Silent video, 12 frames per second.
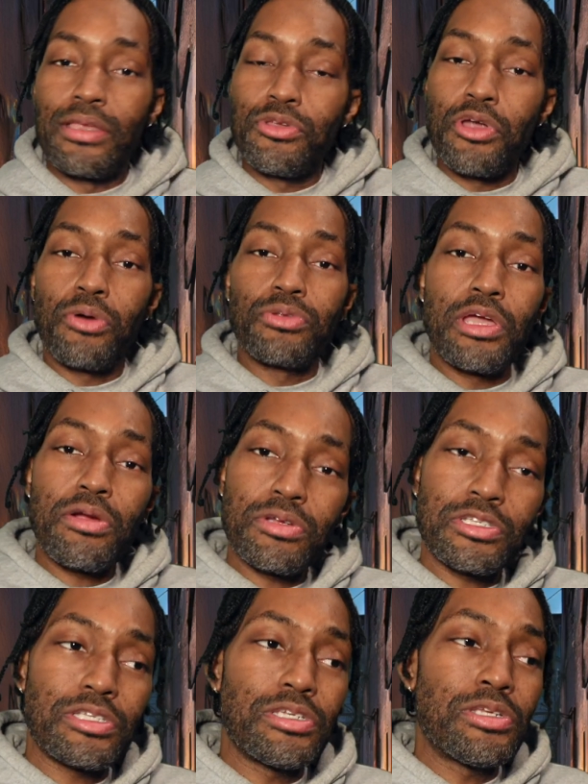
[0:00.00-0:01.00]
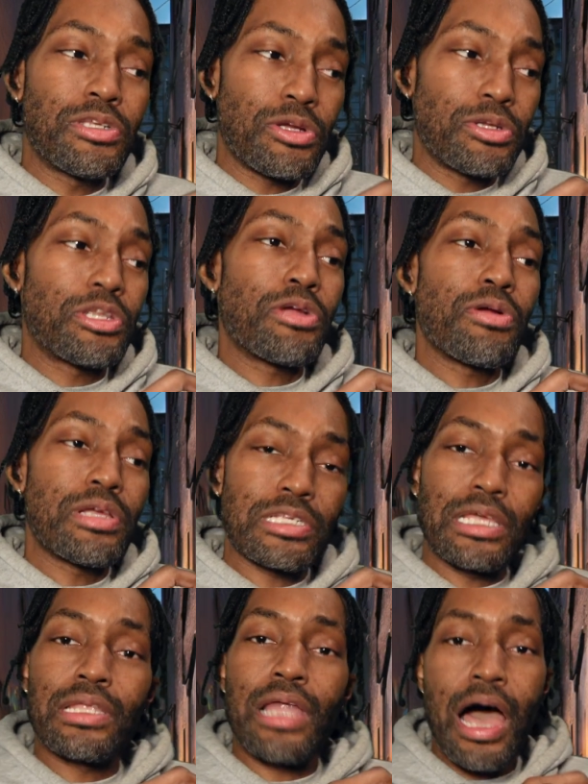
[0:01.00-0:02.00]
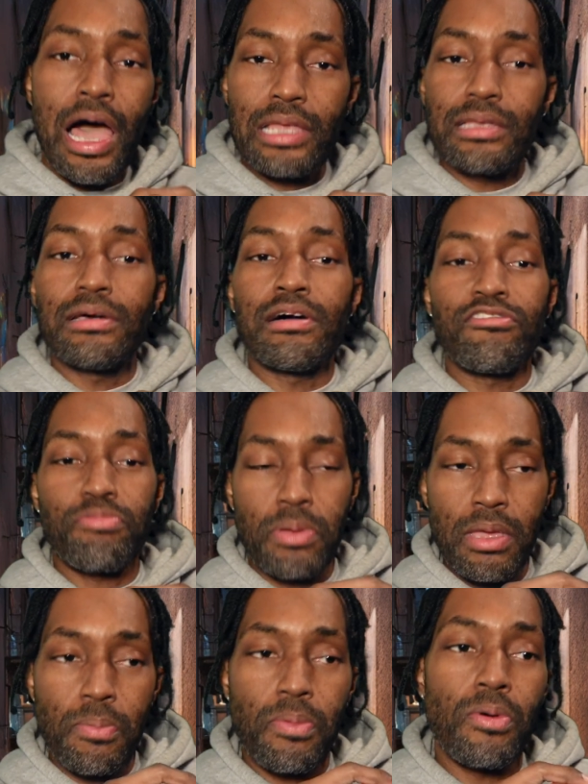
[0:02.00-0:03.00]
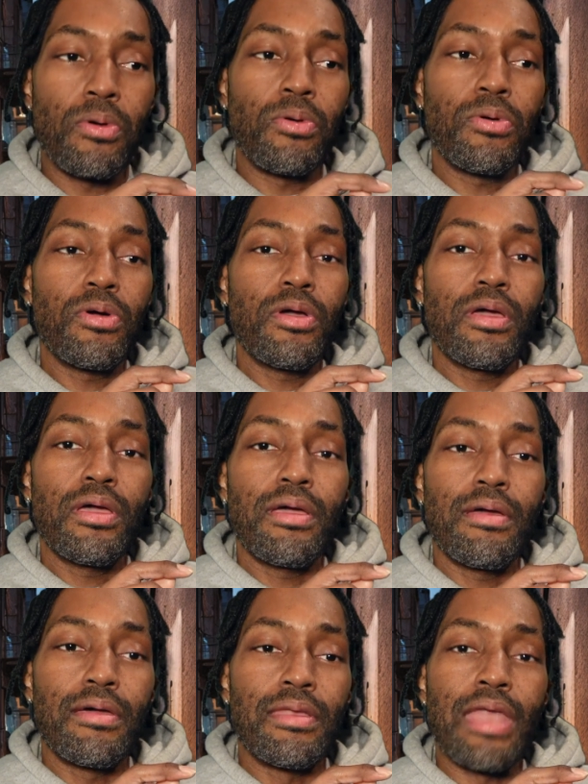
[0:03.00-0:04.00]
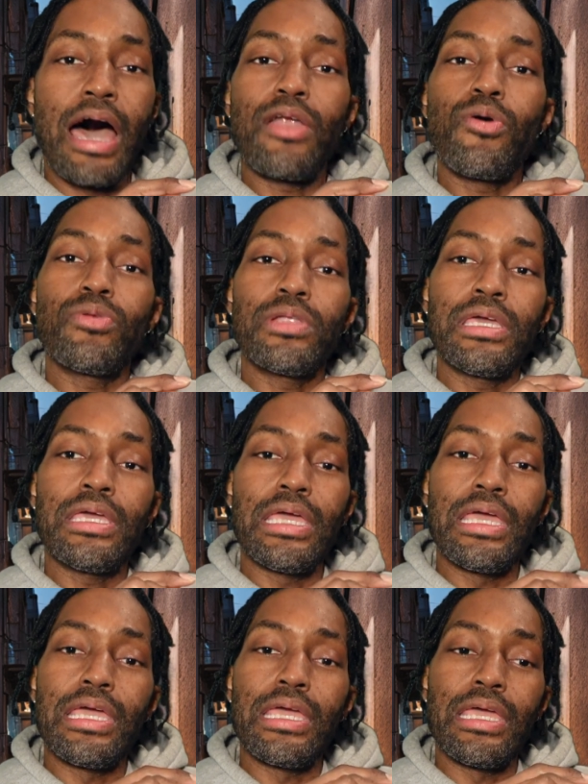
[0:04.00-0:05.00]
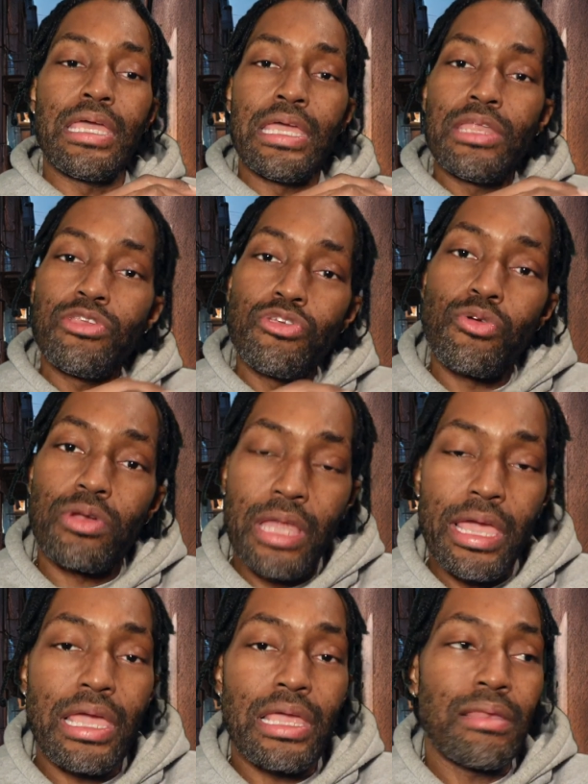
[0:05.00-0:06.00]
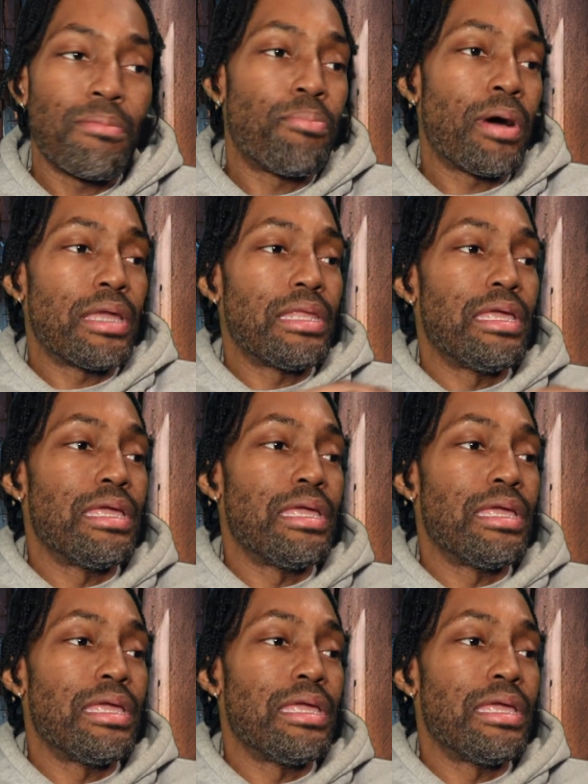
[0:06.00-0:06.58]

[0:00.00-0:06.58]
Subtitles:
You know, there is a lot of people not only in your lane, but